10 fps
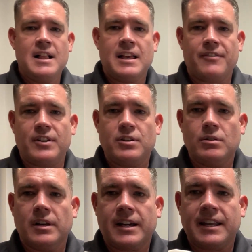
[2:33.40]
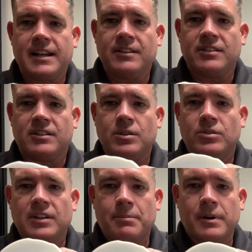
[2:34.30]
If you do look, it is the 2
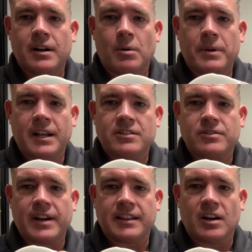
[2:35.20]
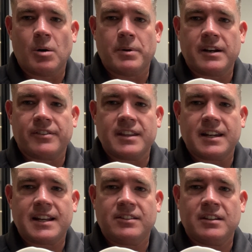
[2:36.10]
separate openings. You've got the opening for the
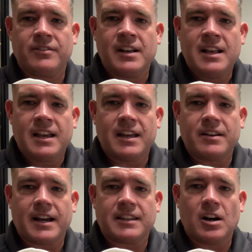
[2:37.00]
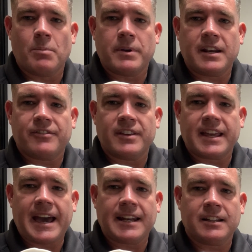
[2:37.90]
adhesive and you got the opening for the
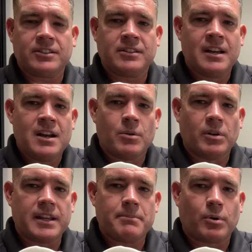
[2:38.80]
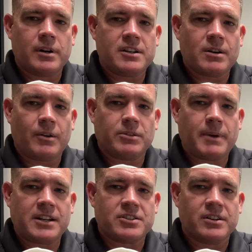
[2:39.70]
catalyst. Really important, you always
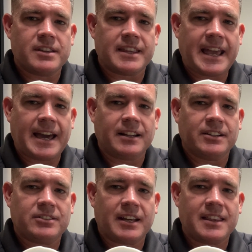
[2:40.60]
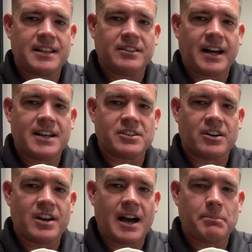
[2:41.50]
make sure that the catalyst and these guys are
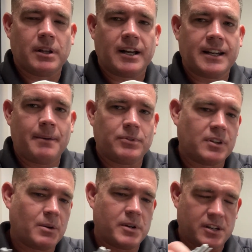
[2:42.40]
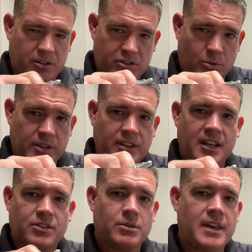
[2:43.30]
not plugged up so that when you're squeezing
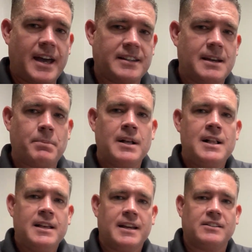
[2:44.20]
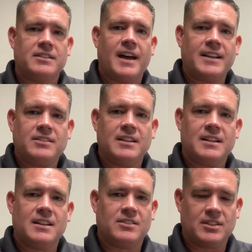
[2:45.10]
it through that tip, it's nice and
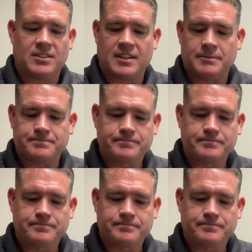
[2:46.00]
consistent.